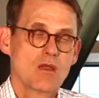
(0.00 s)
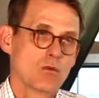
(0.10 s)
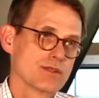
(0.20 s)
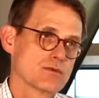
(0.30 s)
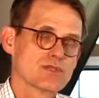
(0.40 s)

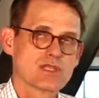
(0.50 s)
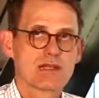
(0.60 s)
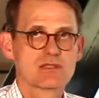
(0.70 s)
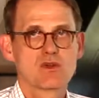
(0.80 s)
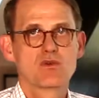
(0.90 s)
Well, the
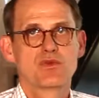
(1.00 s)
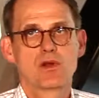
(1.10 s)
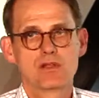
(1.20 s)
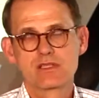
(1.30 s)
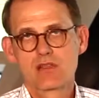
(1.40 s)
result so
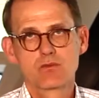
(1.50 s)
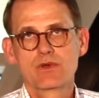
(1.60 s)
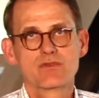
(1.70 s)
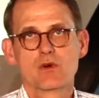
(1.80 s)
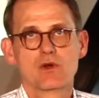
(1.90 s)
far is that
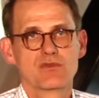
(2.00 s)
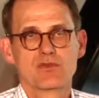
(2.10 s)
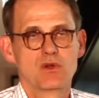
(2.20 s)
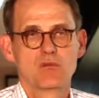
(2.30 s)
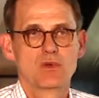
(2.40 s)
we've gone
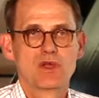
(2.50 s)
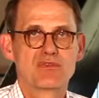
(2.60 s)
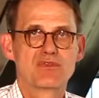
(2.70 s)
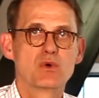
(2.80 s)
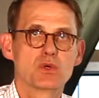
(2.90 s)
from
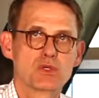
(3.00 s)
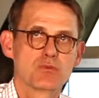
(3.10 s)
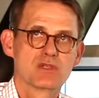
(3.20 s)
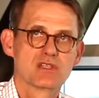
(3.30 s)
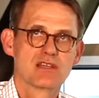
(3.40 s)

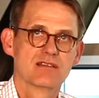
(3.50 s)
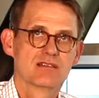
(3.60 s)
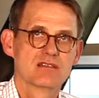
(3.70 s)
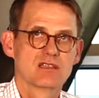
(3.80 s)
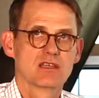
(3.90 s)

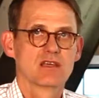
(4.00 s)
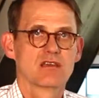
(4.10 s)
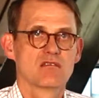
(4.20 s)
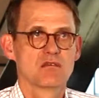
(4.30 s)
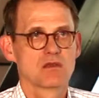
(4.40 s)

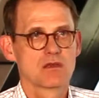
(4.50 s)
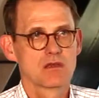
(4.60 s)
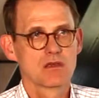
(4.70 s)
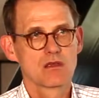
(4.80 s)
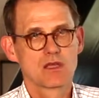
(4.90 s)

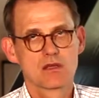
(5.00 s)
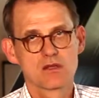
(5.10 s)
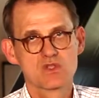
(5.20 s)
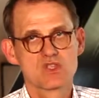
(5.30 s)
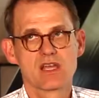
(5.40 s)
40%
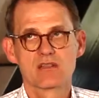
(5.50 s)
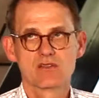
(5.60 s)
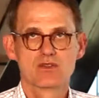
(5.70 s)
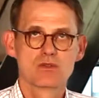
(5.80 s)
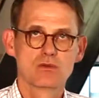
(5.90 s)

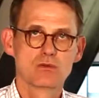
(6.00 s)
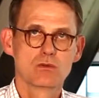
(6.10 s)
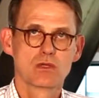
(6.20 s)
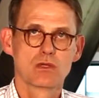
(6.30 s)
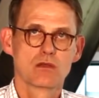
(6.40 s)
consent
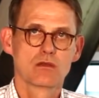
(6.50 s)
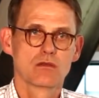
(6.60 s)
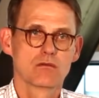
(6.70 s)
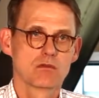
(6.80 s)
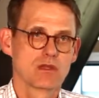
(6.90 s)

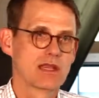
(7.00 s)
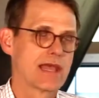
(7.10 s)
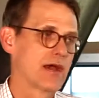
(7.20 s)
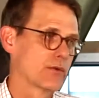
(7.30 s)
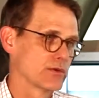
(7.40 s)
to
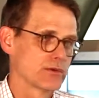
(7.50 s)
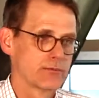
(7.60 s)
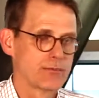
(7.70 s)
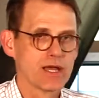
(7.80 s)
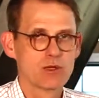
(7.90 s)
allow your
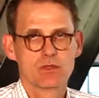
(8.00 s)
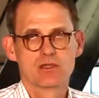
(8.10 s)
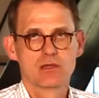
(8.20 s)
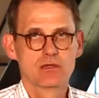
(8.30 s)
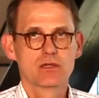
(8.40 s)

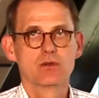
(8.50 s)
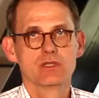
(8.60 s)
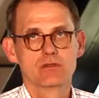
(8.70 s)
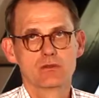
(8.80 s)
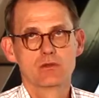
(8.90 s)
biomaterial go
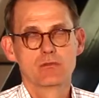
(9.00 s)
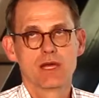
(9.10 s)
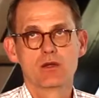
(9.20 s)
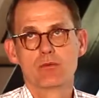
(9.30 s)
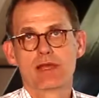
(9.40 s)
into a
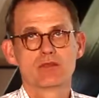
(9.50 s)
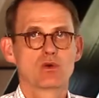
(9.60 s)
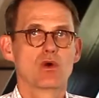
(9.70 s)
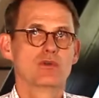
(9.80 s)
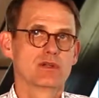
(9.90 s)
biobank
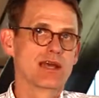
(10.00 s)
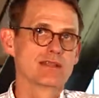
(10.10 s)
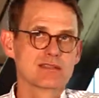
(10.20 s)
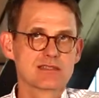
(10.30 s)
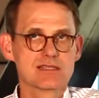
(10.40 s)
to over
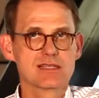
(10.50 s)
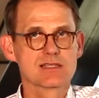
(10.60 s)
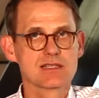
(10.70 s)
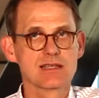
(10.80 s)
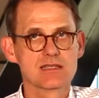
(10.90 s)

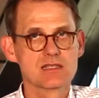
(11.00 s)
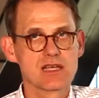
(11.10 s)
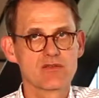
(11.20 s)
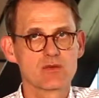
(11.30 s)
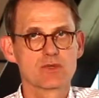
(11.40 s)

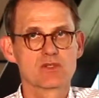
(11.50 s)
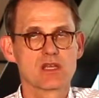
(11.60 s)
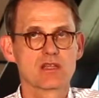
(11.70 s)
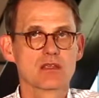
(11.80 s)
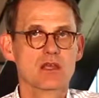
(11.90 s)

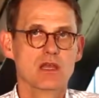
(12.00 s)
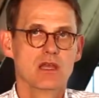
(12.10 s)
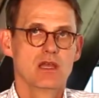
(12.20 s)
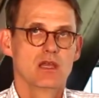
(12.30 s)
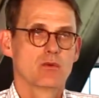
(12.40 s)
96–97%.
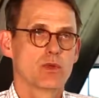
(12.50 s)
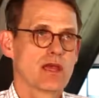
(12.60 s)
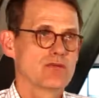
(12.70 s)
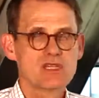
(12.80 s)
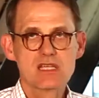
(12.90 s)
We
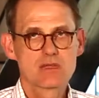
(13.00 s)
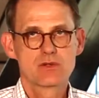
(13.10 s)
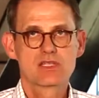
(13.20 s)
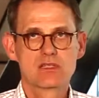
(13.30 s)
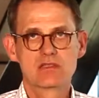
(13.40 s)
have
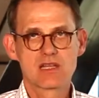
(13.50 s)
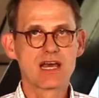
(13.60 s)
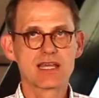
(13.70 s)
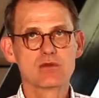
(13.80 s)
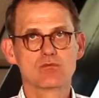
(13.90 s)
decreased the
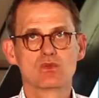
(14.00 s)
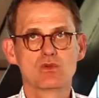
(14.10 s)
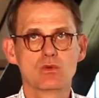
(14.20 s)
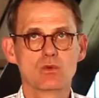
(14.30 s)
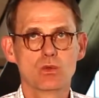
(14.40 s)
time
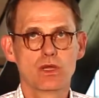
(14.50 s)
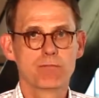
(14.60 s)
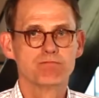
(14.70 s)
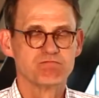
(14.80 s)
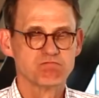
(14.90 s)
to